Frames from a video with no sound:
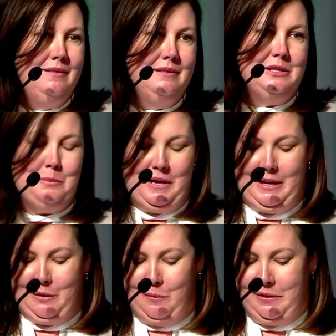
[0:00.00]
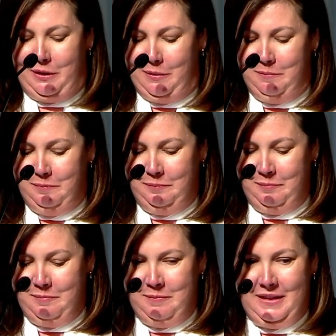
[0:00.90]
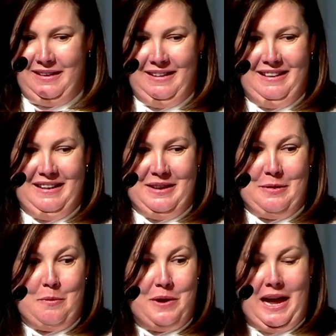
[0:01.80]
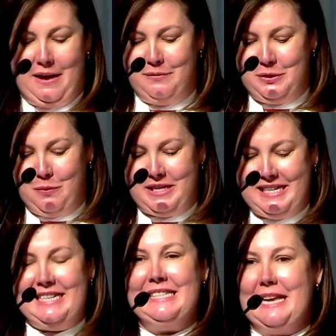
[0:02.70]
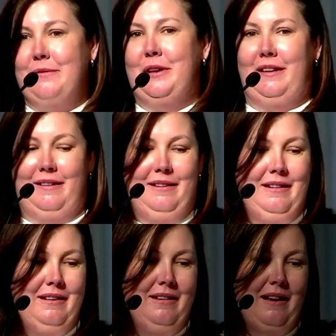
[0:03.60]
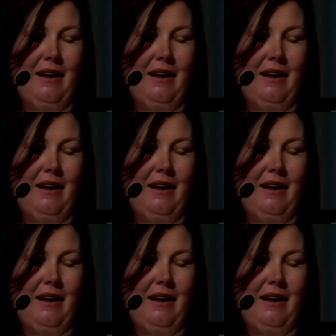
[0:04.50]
to be here with you. We have 27 of